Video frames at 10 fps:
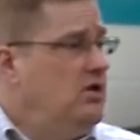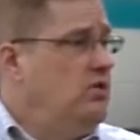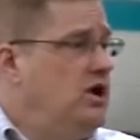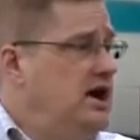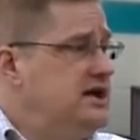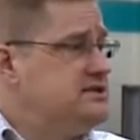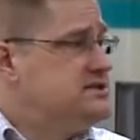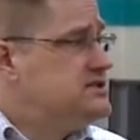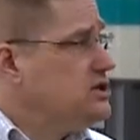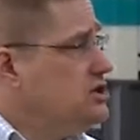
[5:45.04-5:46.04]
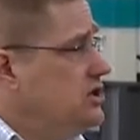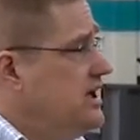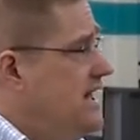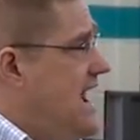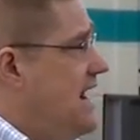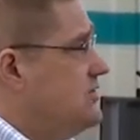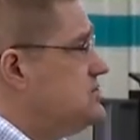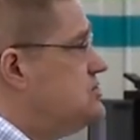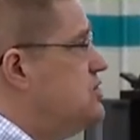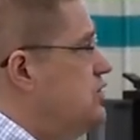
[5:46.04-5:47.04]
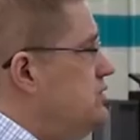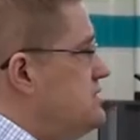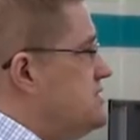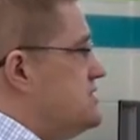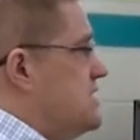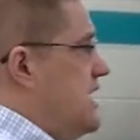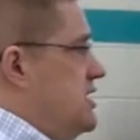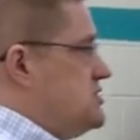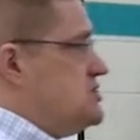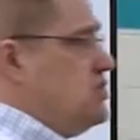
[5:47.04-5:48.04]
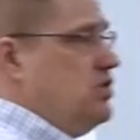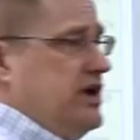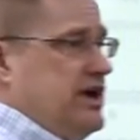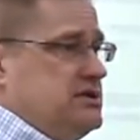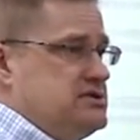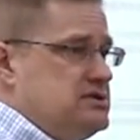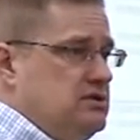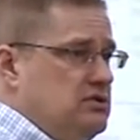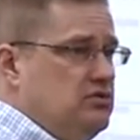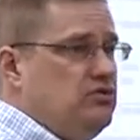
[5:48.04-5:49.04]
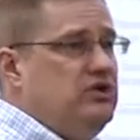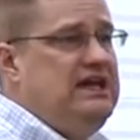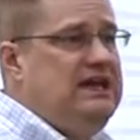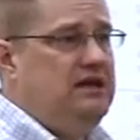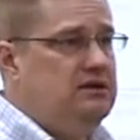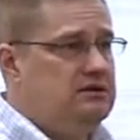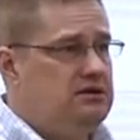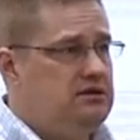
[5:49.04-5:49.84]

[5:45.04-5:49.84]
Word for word: was to look at how students and historians read